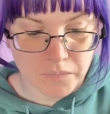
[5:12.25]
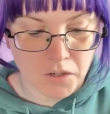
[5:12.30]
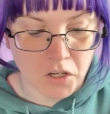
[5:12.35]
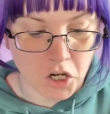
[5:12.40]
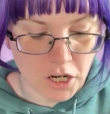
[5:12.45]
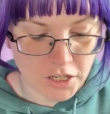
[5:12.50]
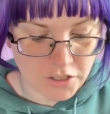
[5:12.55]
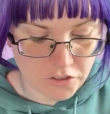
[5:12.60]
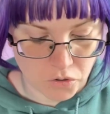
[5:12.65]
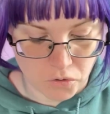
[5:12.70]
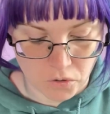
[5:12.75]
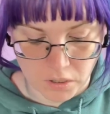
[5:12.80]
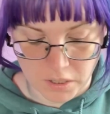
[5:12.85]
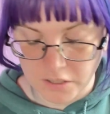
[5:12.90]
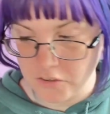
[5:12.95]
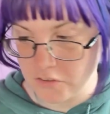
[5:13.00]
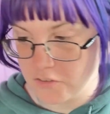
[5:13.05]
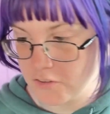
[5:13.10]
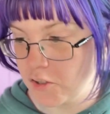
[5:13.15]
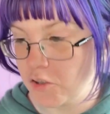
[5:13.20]
Oh, I totally
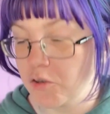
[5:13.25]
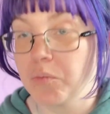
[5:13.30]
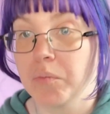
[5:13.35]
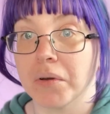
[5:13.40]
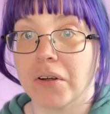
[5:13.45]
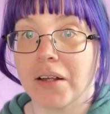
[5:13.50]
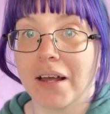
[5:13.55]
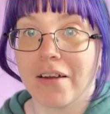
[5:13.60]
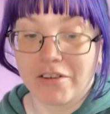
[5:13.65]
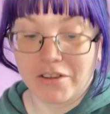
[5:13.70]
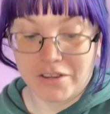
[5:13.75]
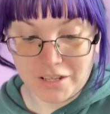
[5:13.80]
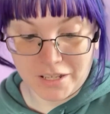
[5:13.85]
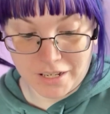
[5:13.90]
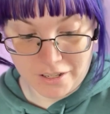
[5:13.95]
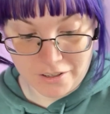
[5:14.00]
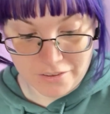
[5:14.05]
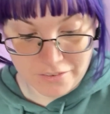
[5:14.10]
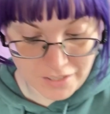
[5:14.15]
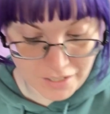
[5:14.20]
just spilled everything else.